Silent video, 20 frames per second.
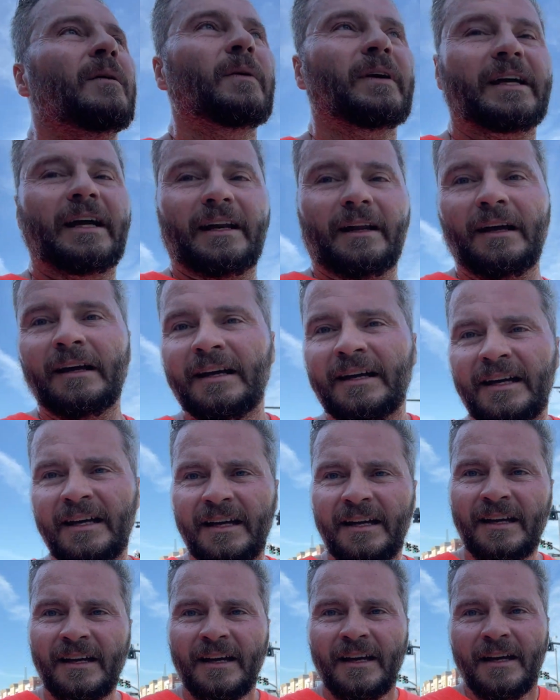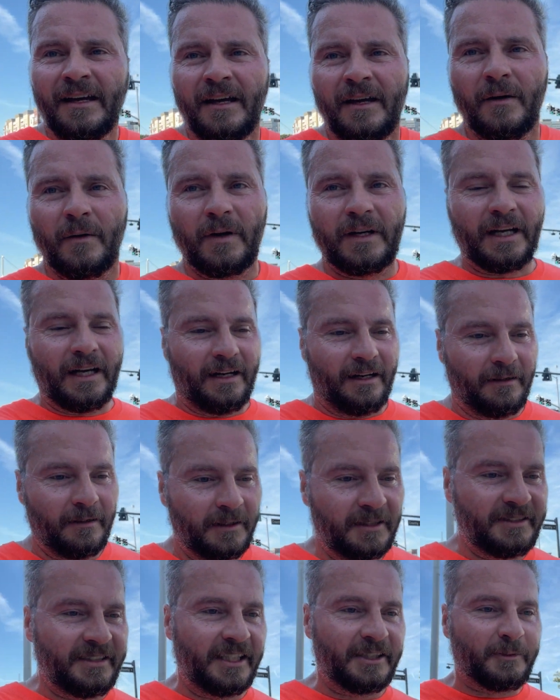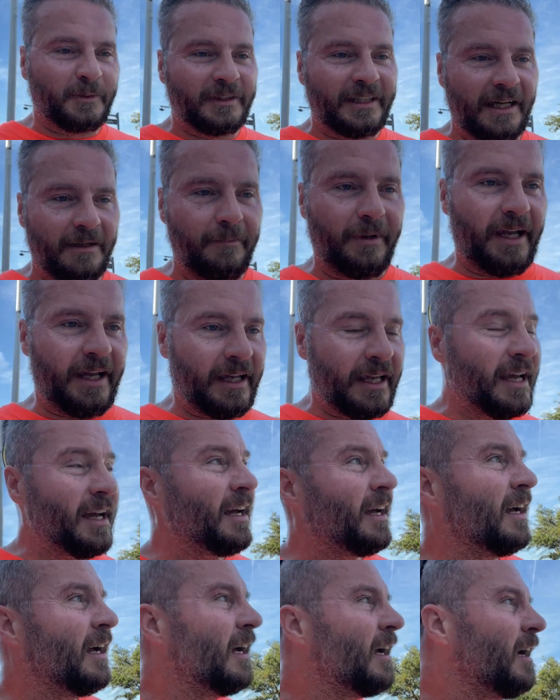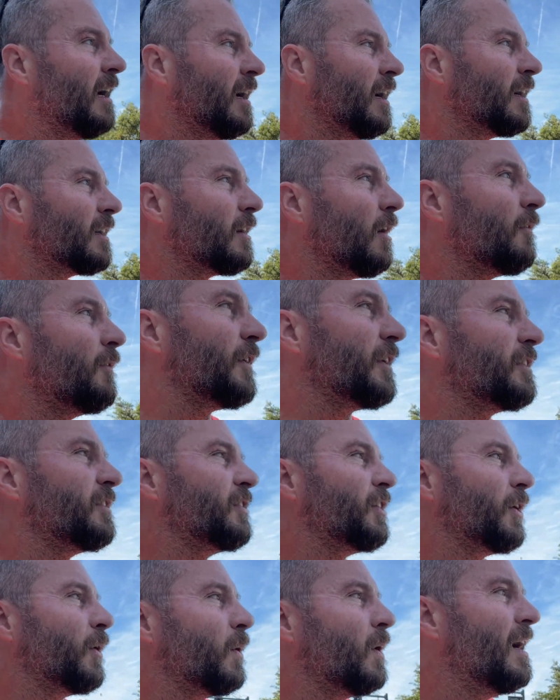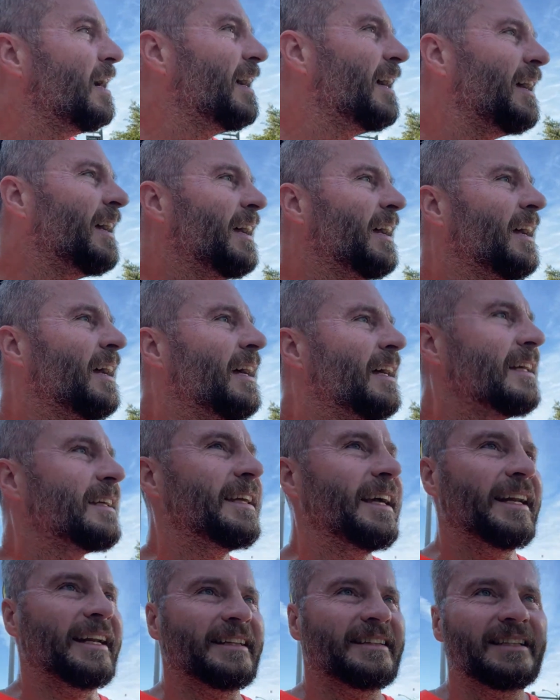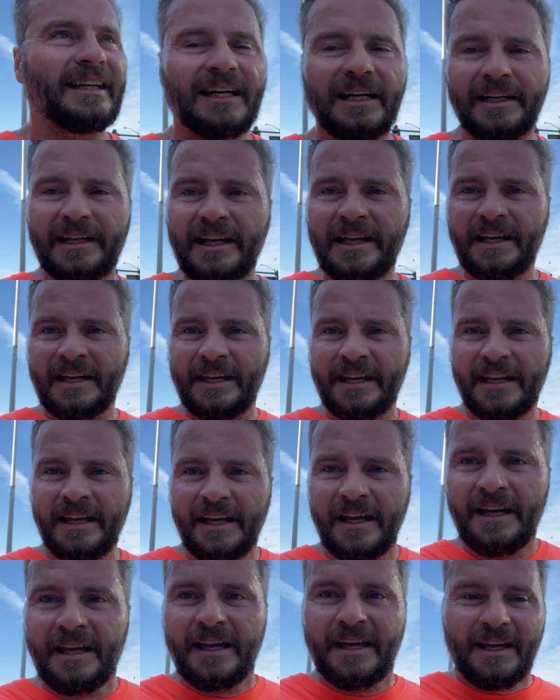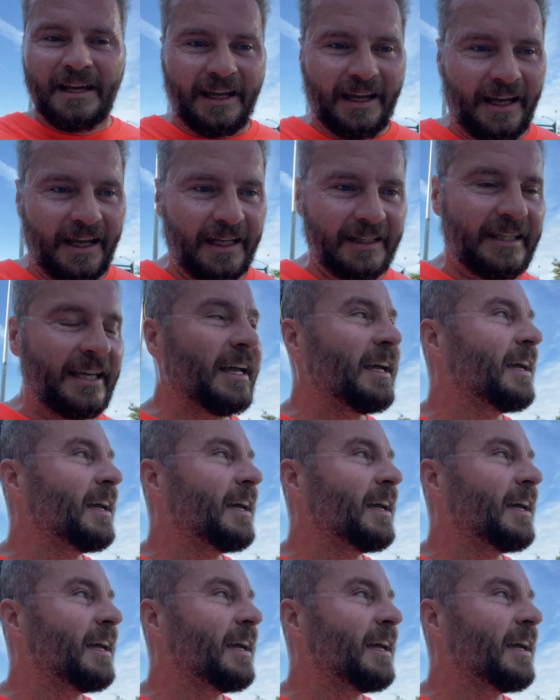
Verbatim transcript: what kind of sense would that make? Go for the 2, get it done, and